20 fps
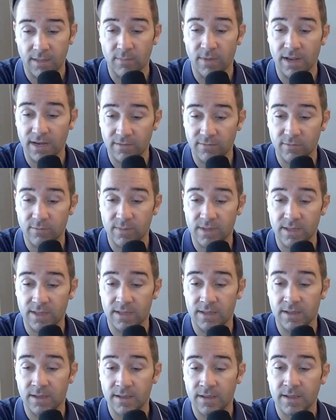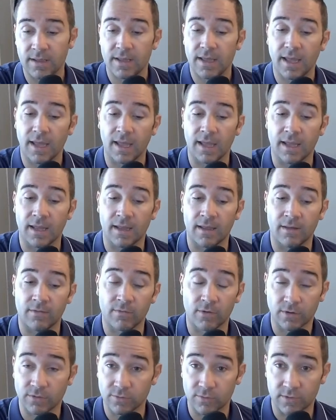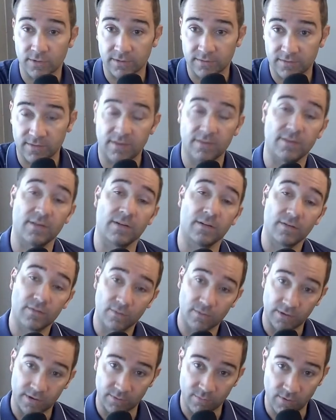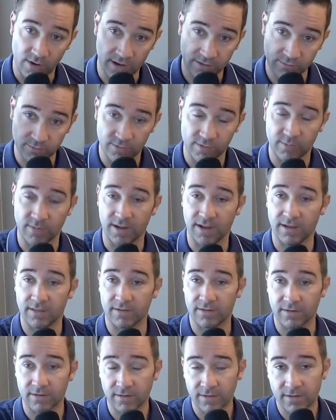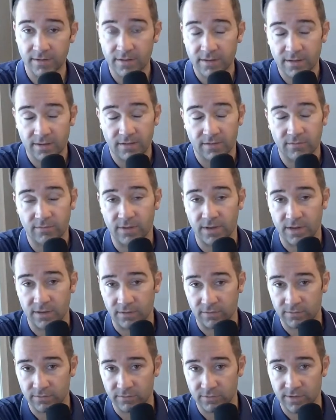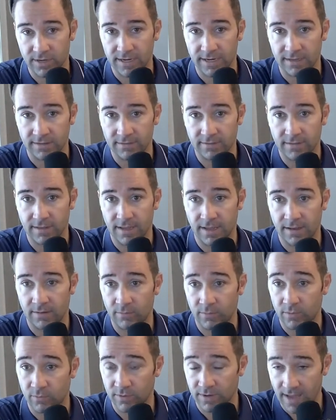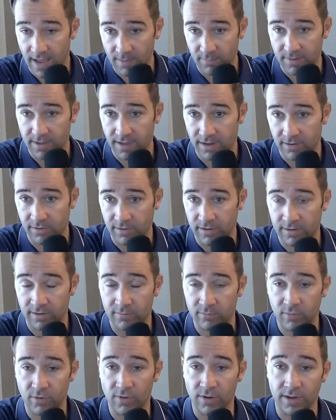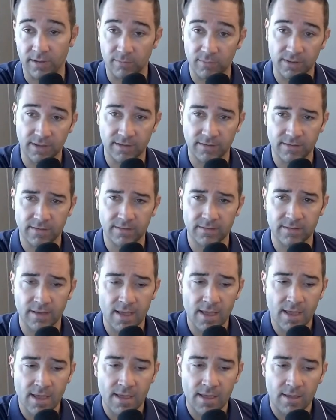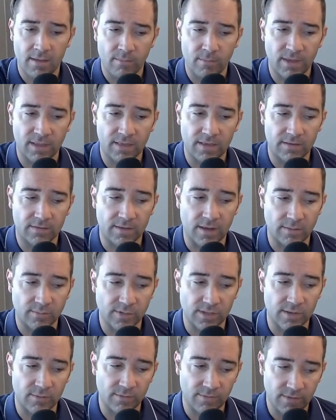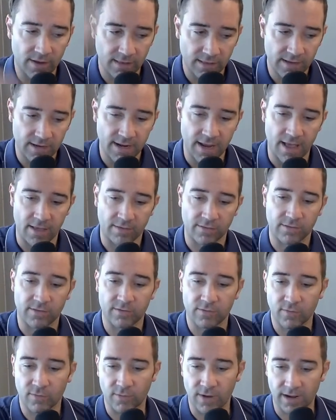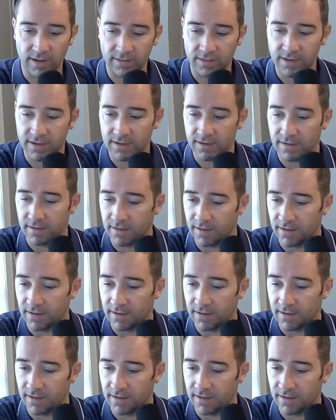might even be a virtual assistant where you'd watch one of my other videos or trainings and we would not be hiring an employee. But let's just make the assumption that we've done the analysis correctly.